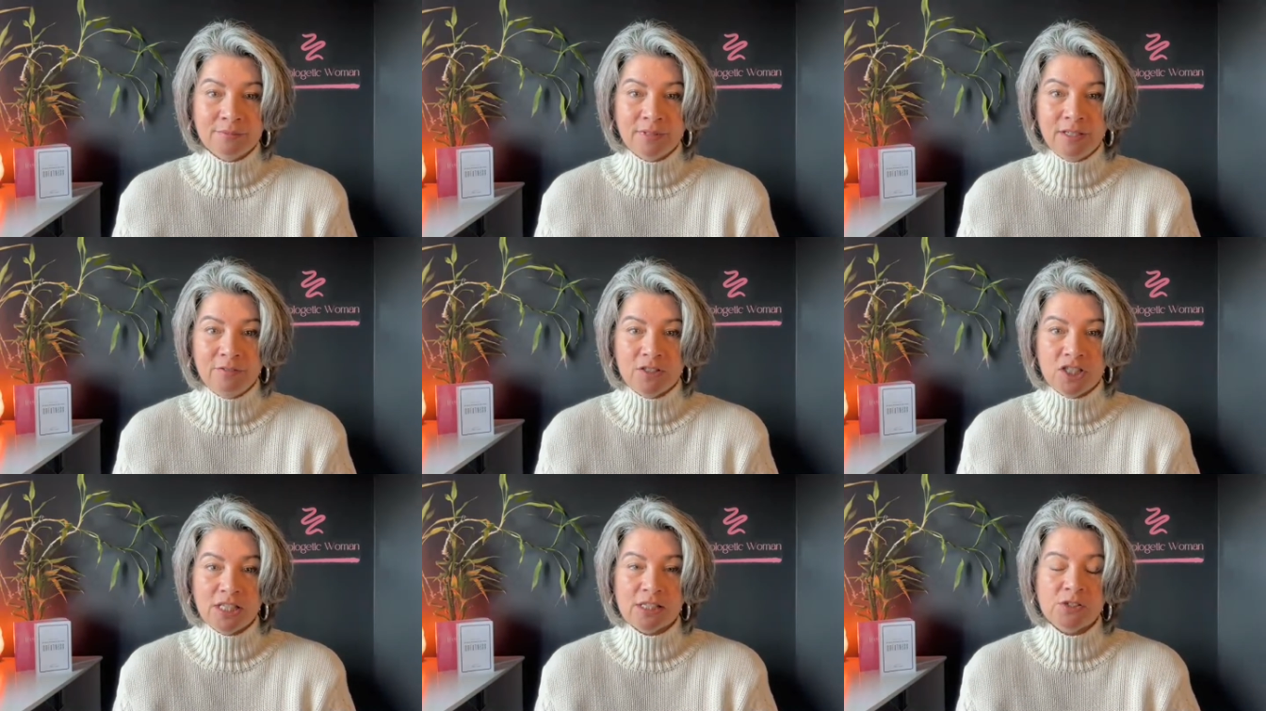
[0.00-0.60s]
it
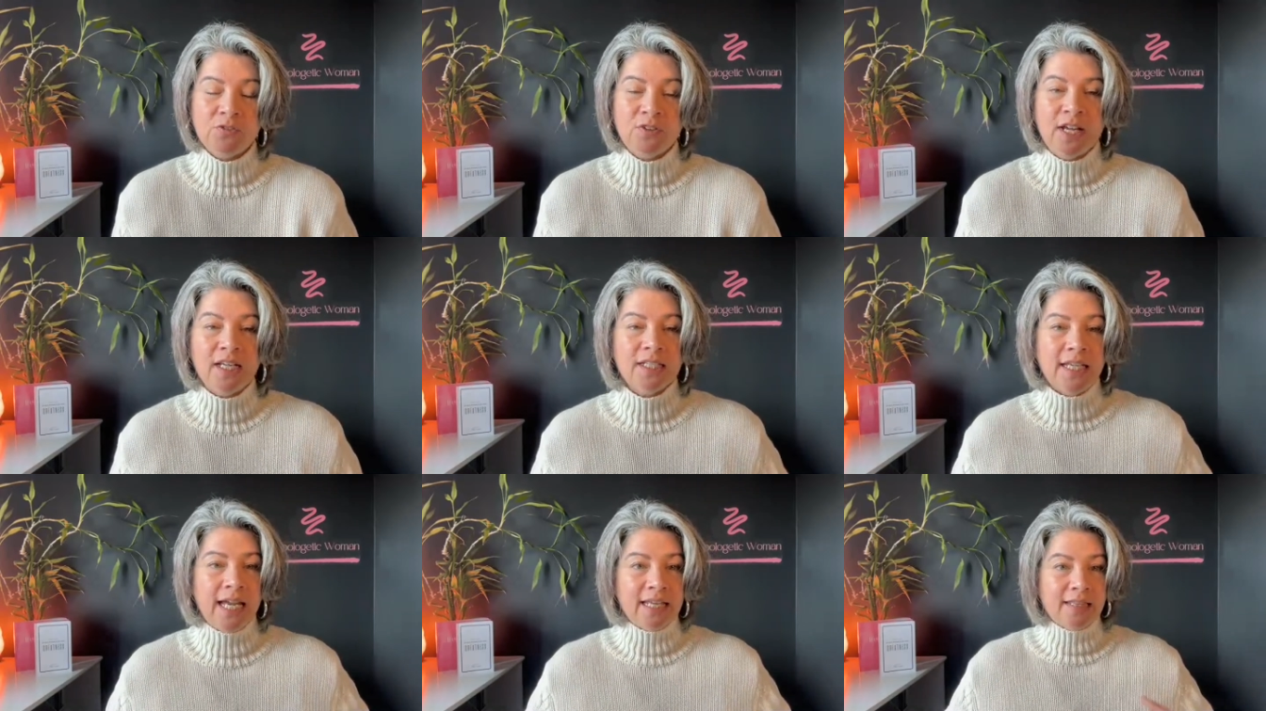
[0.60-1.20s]
just
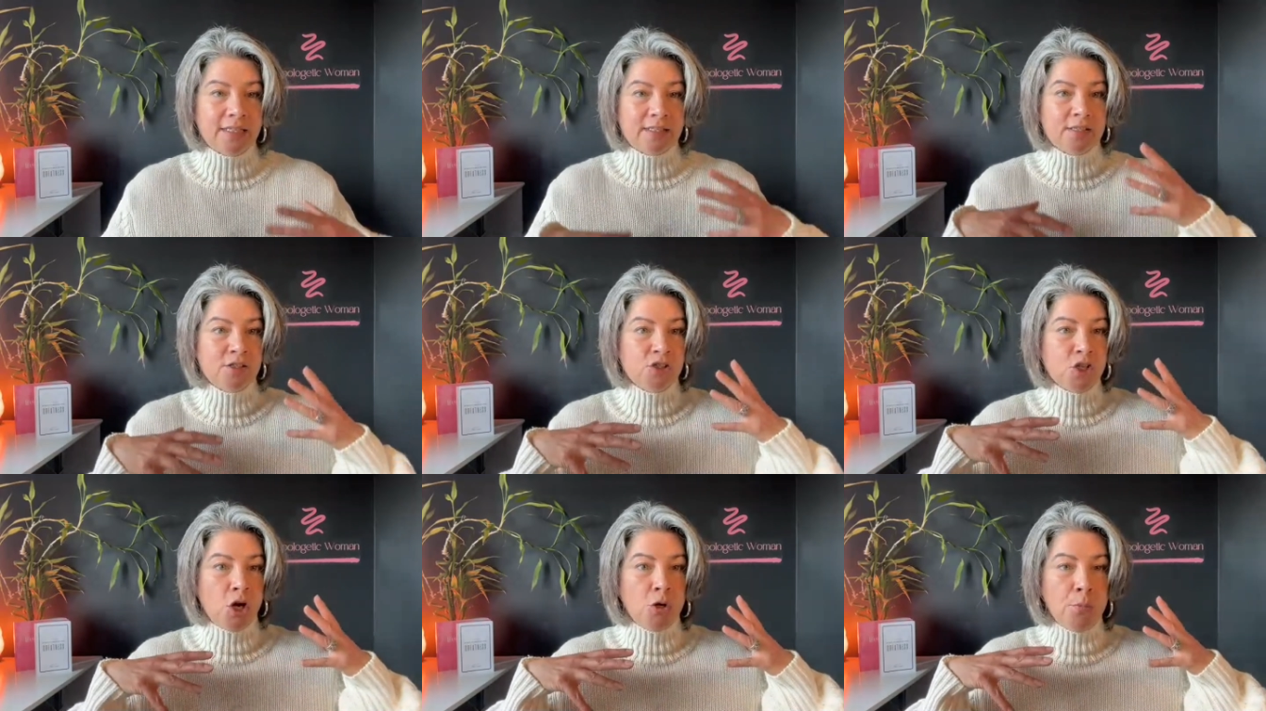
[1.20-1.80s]
felt like there's
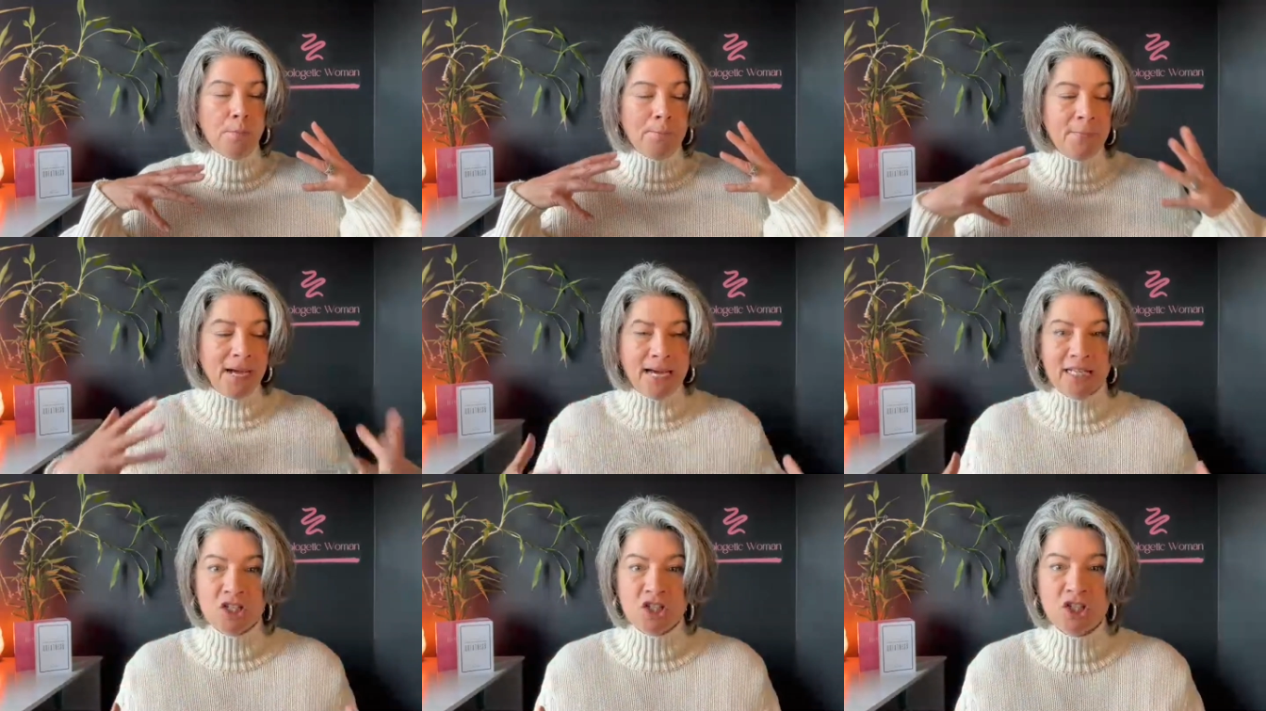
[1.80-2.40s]
so
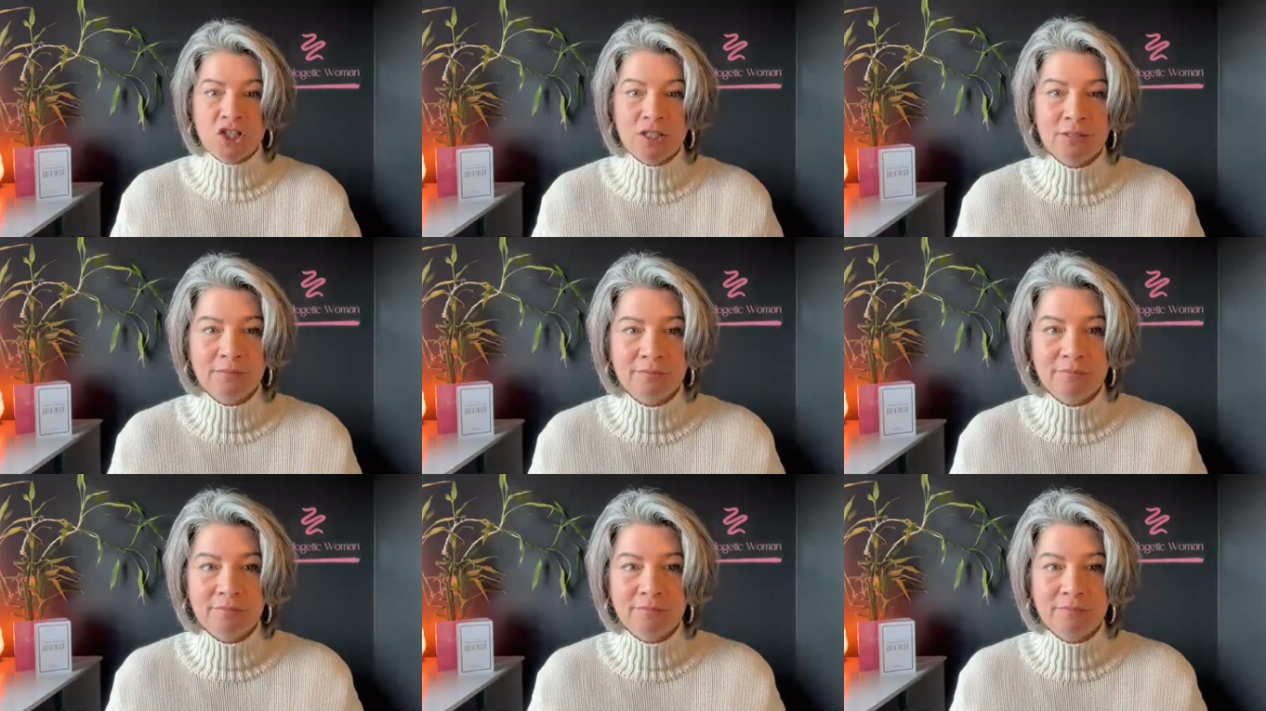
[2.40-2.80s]
much